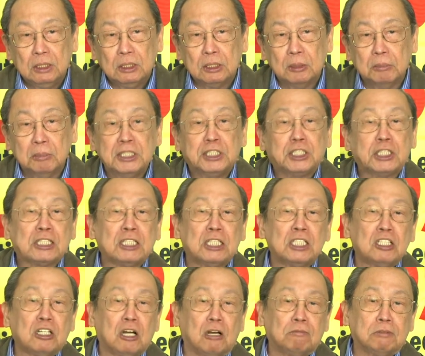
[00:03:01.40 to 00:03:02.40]
The
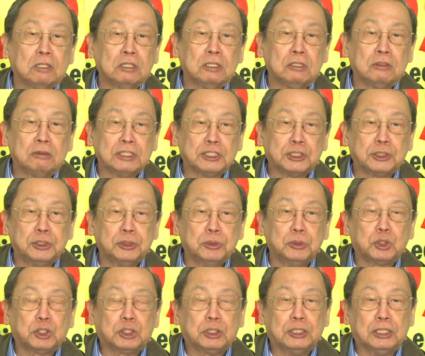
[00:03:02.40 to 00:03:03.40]
Michigan governor has
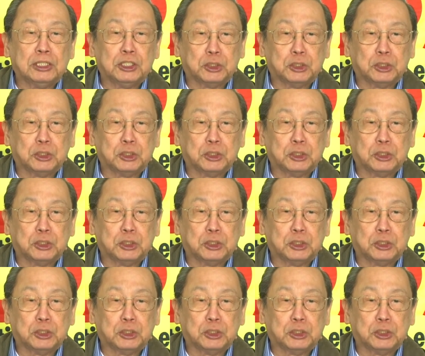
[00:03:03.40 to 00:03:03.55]
used the